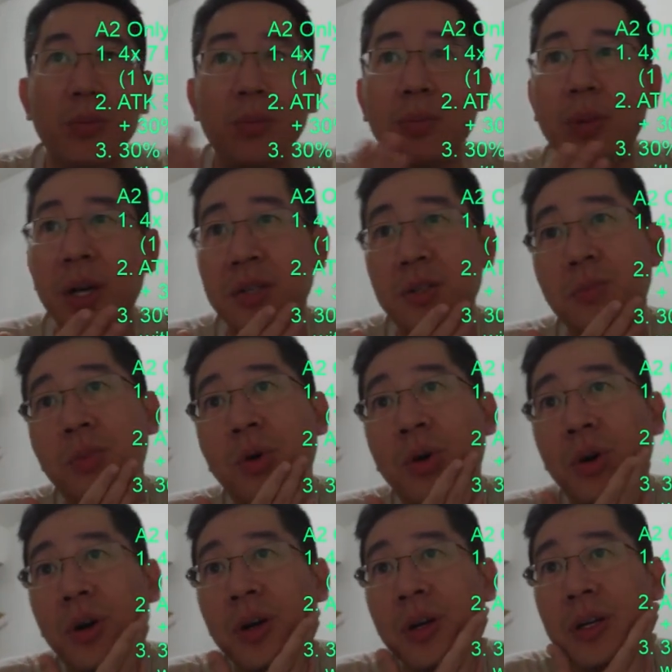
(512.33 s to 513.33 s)
much
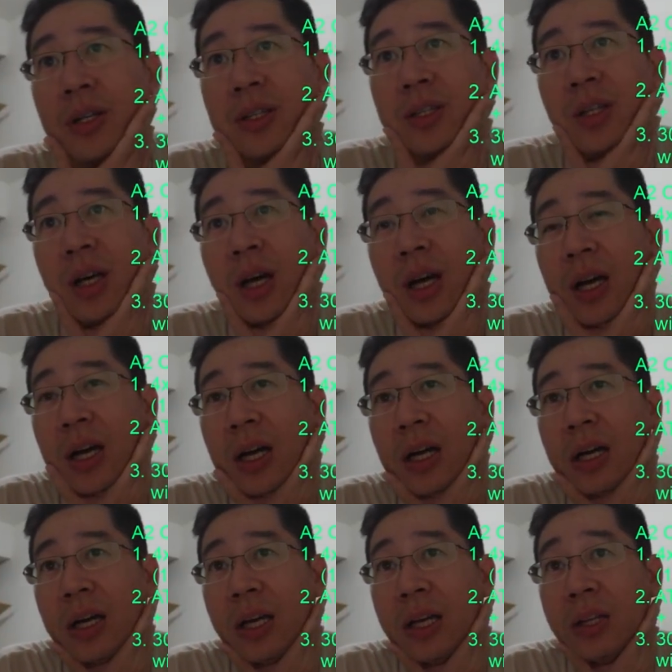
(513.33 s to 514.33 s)
more.
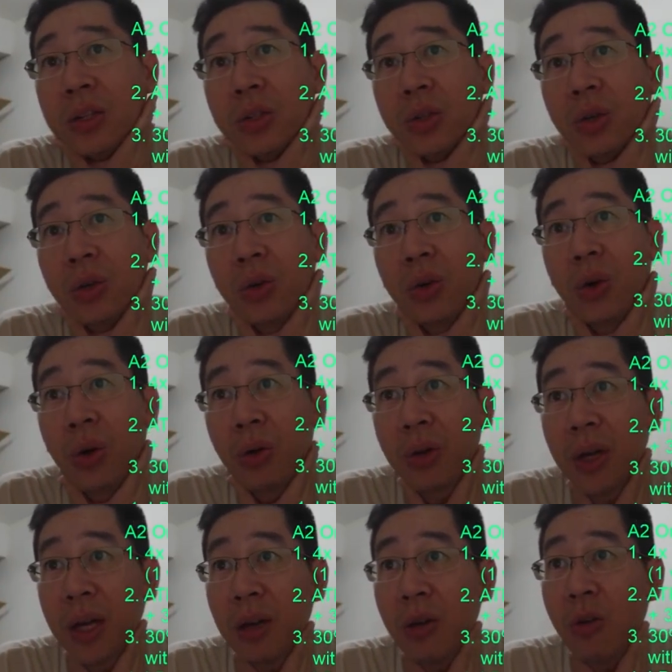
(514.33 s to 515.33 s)
And so,
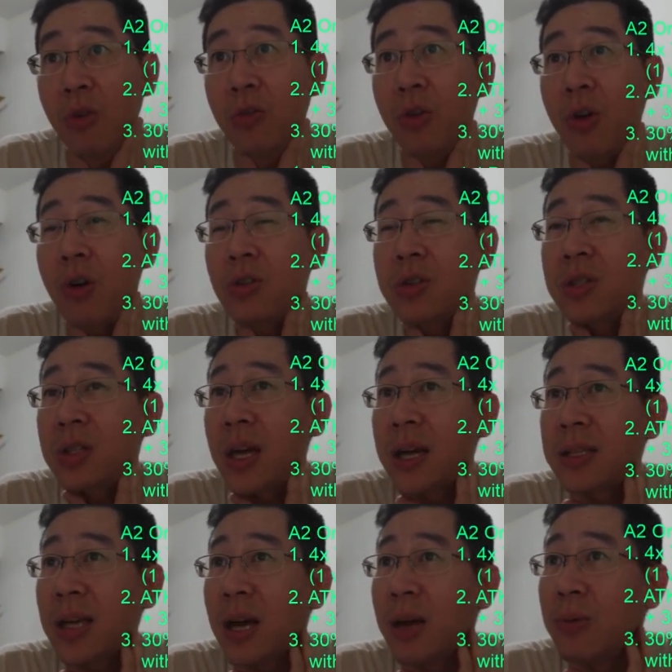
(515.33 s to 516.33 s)
okay, overall
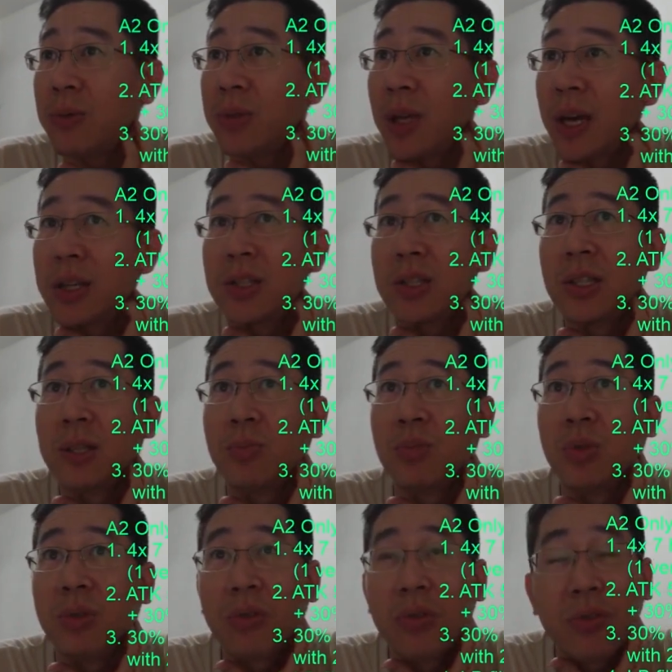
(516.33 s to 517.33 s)
stats I would actually
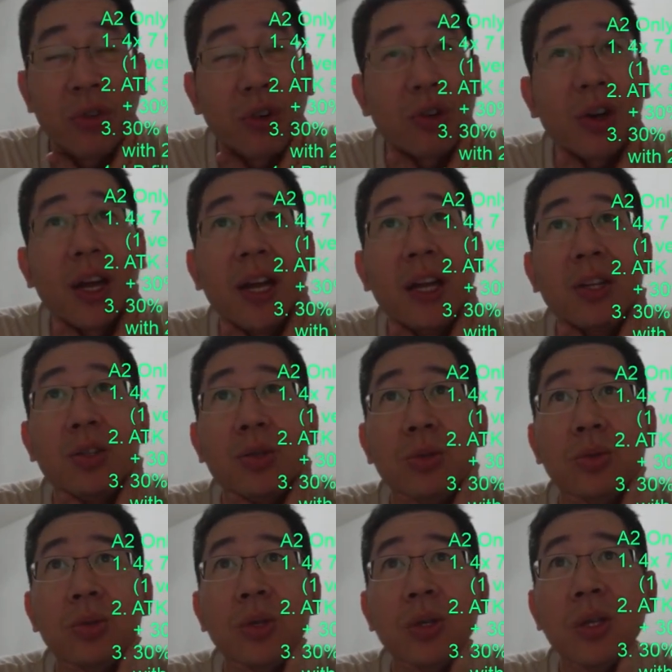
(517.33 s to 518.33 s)
prefer
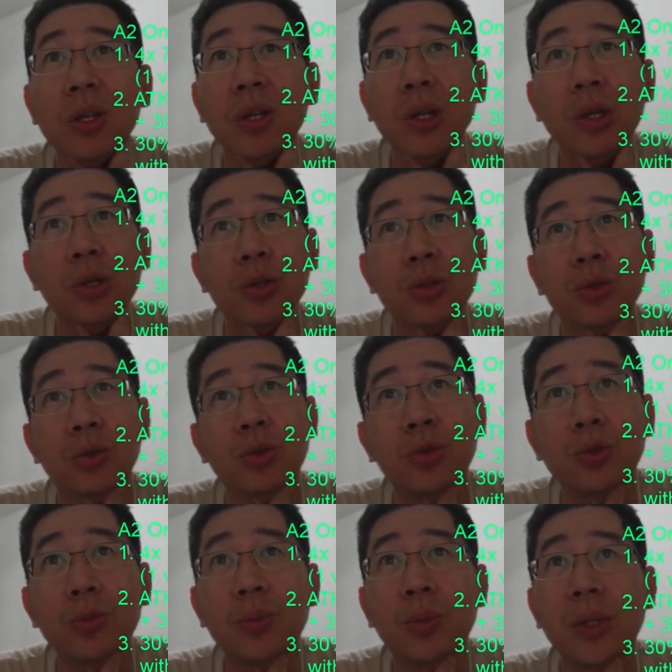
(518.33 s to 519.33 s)
A2 to
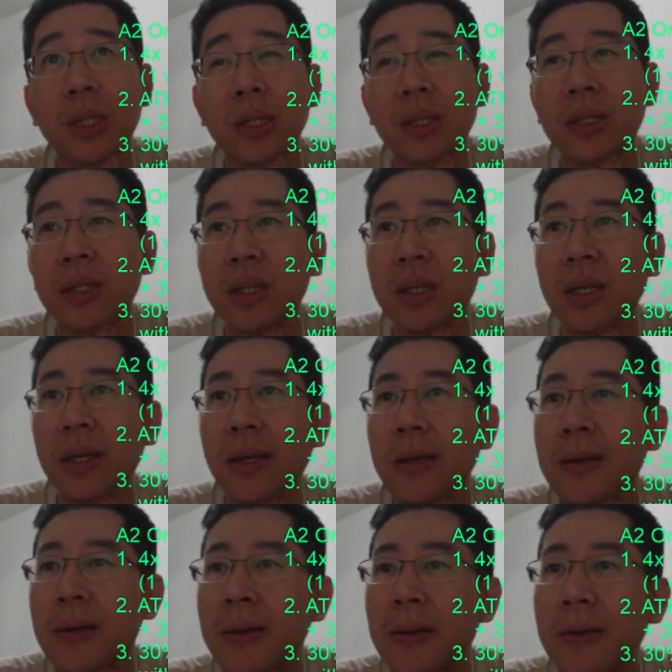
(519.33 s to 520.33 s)
2B,
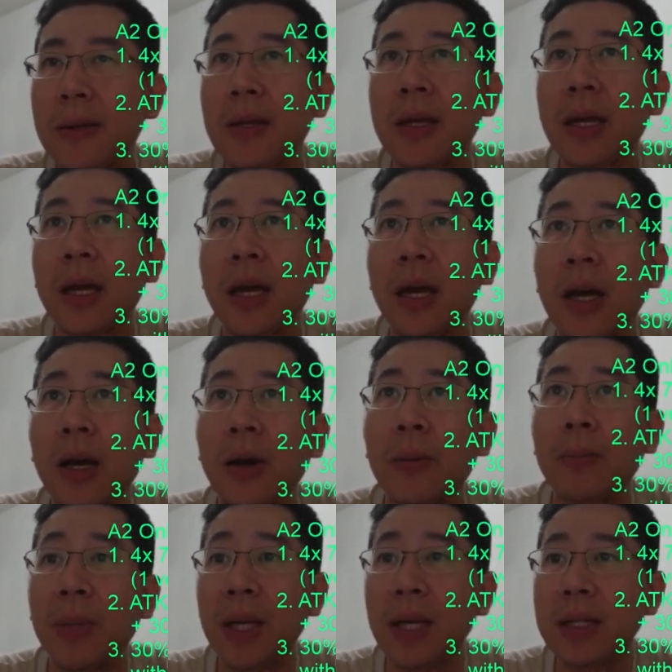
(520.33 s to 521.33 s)
okay?
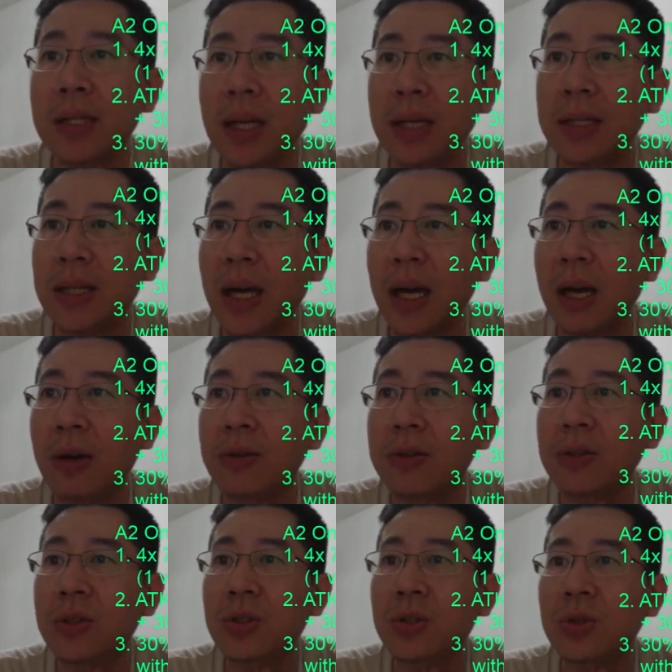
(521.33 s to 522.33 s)
But let's get
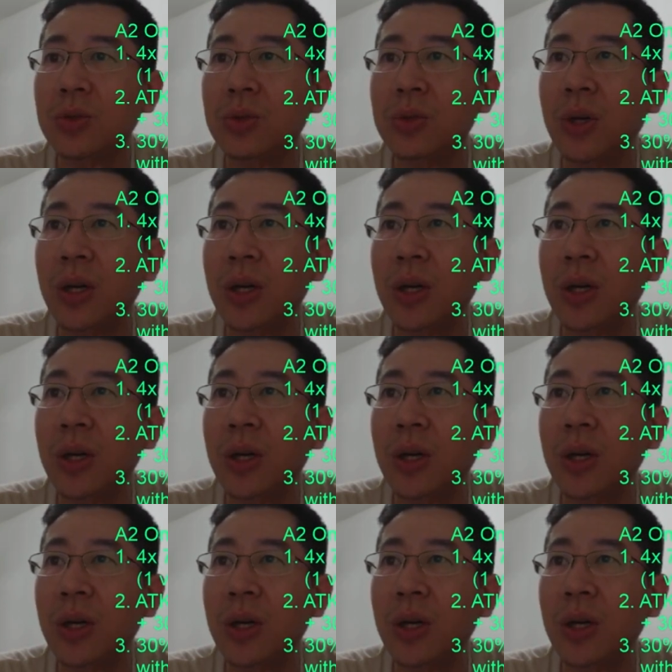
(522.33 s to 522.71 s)
down to